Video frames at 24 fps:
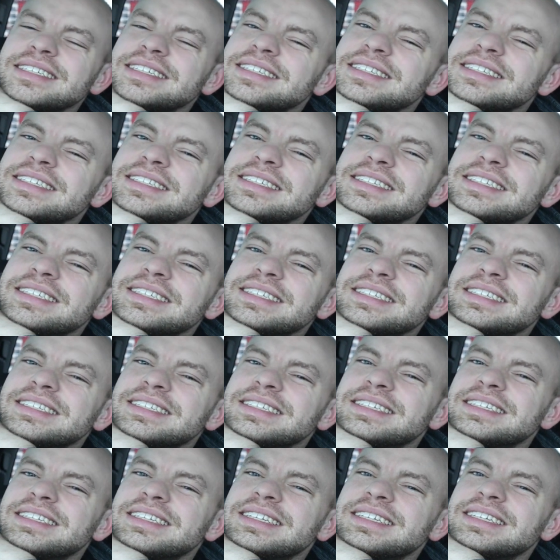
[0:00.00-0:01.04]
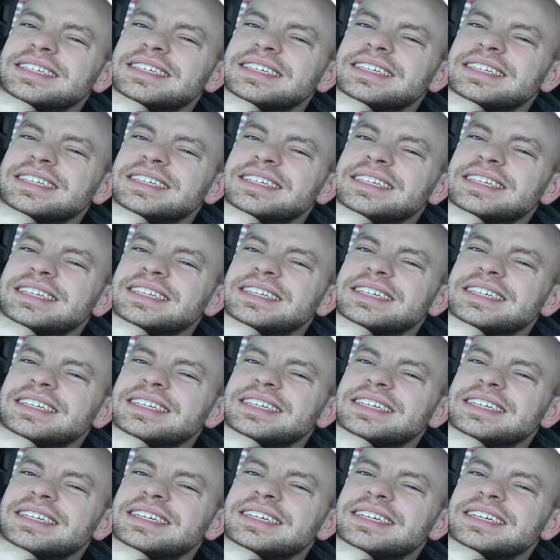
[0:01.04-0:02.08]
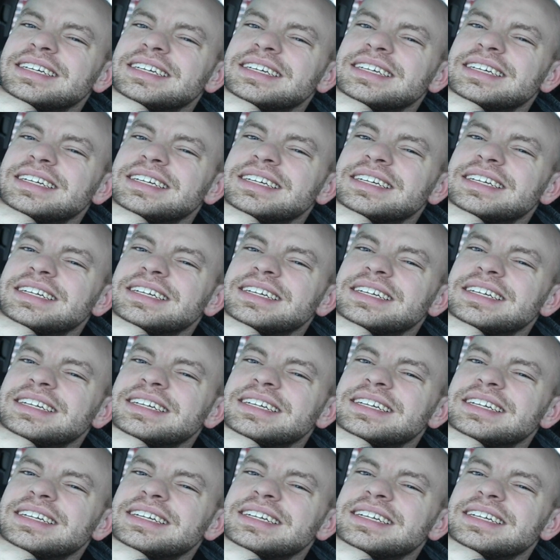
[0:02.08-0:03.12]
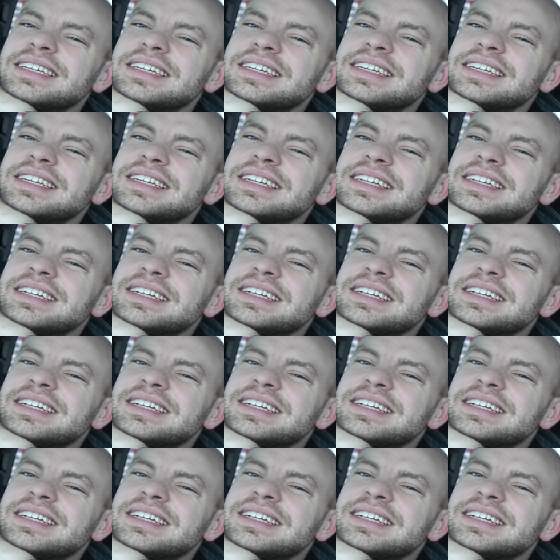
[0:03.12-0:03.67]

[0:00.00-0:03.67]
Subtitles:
The person shown says nothing.